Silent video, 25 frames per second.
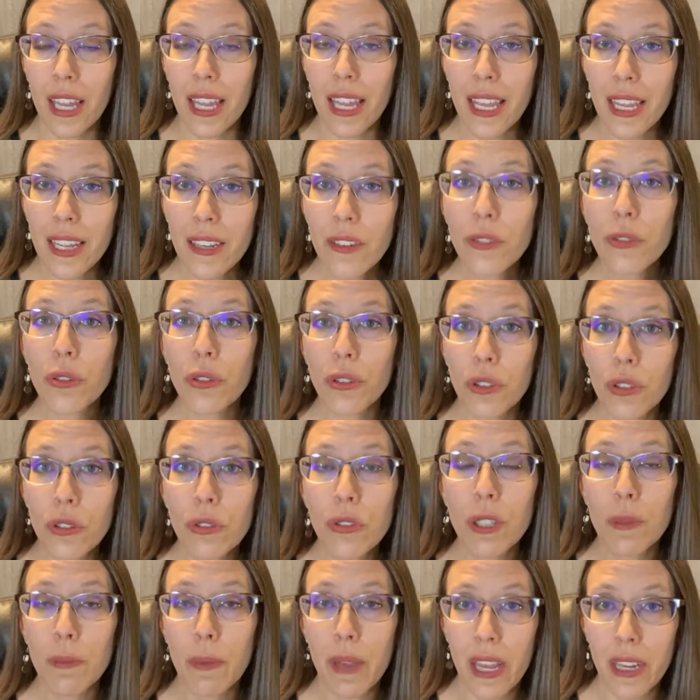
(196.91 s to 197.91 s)

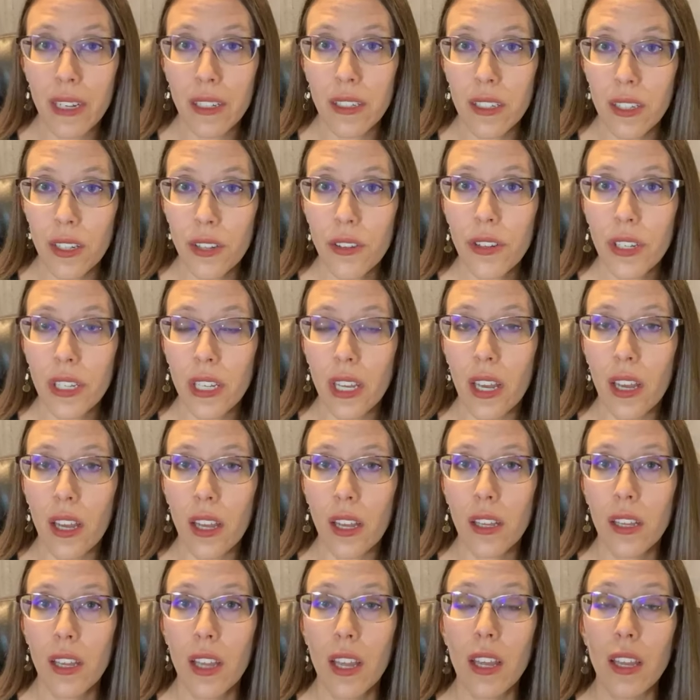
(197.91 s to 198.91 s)
introduce bacteria